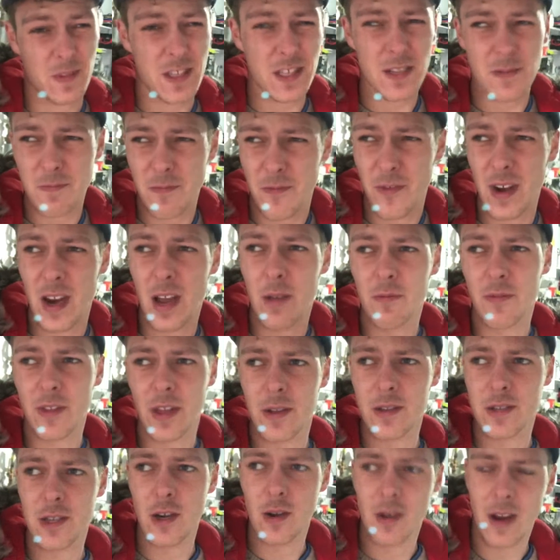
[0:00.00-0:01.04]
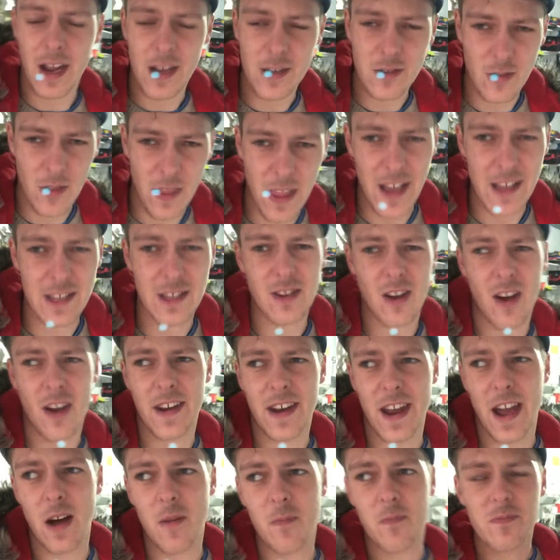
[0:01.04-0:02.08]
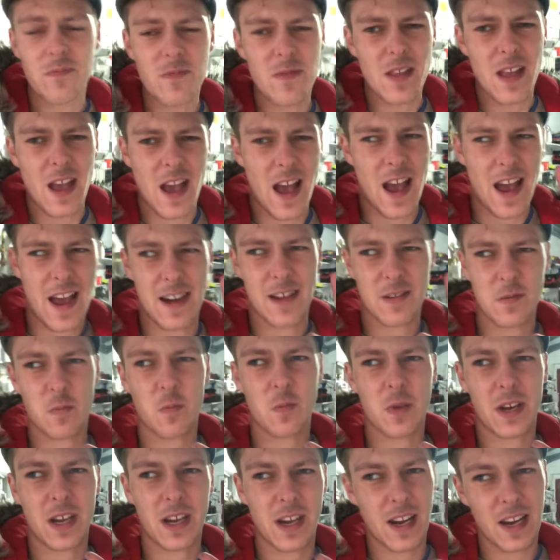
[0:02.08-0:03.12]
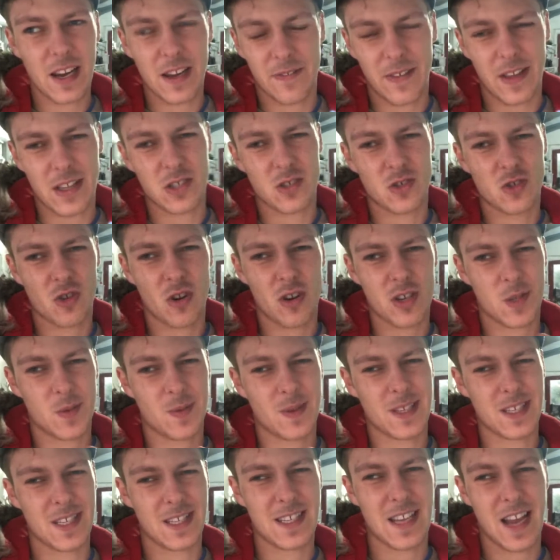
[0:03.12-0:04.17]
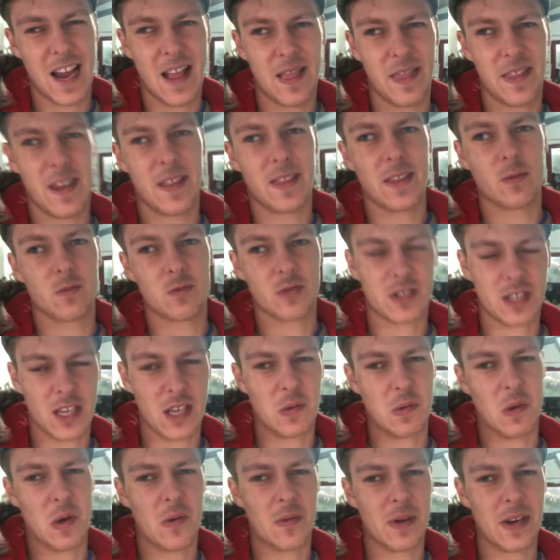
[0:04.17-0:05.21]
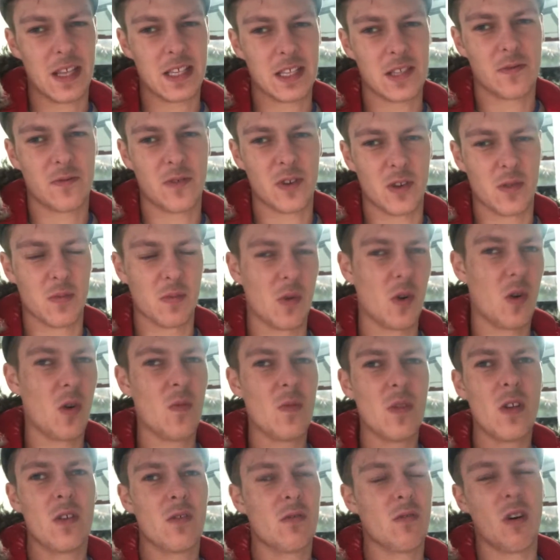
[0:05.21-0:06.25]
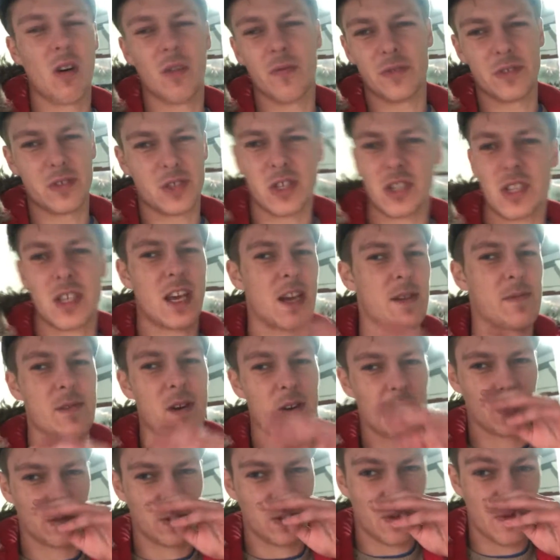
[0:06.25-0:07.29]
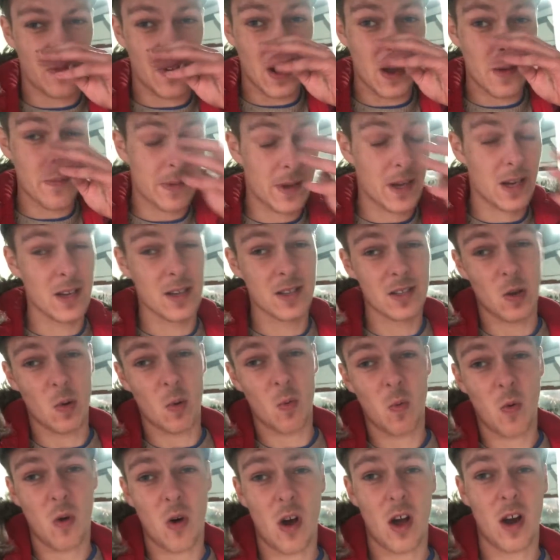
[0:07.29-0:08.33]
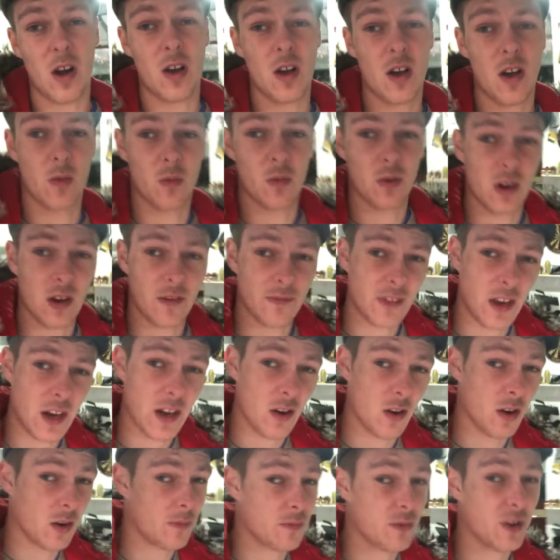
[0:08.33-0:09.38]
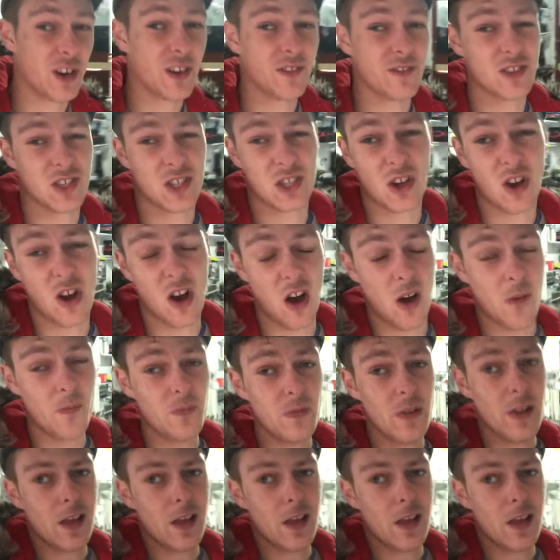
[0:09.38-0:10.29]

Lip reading: some filler. We've done 2 layers on that side now, and we're going to leave that to dry so we can sand it, and then we'll see where we need to fill more, rather than just keep going with the filler. Because what I learnt when I've done it on a previous car